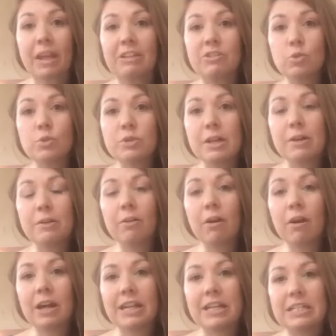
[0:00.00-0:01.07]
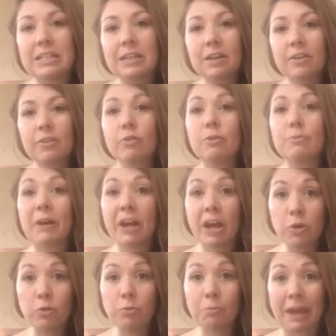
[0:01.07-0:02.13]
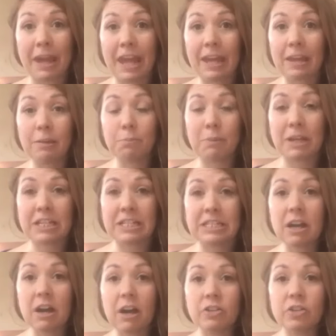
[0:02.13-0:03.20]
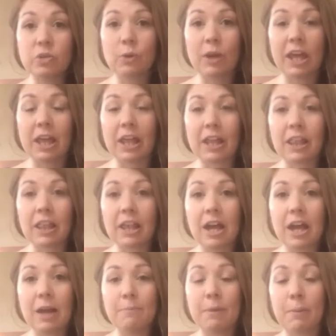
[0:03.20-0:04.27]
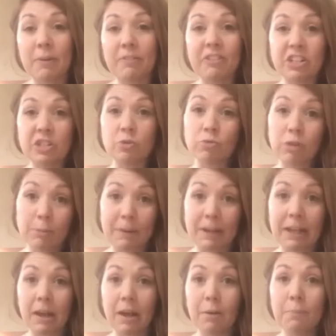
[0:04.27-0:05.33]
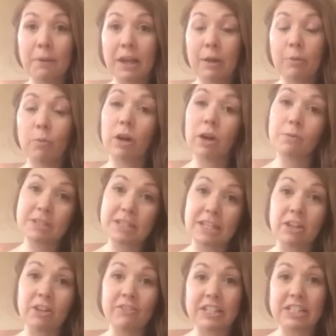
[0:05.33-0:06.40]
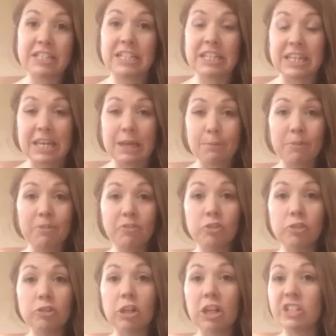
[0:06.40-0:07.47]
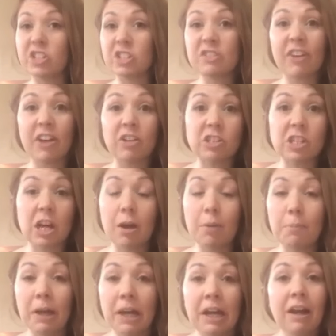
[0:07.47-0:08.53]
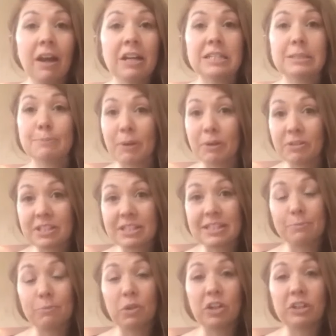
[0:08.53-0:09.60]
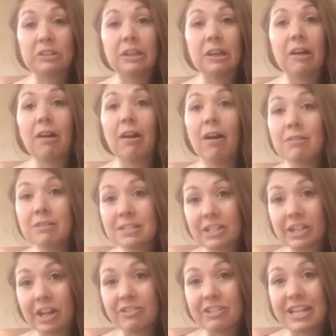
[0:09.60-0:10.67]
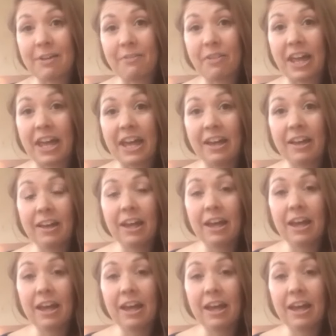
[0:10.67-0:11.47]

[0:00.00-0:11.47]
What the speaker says: and also I'd, through my own being, been in touch with a professional rugby club while I was at university the year before. I'd just phoned up, spoken to someone, asked to go down there.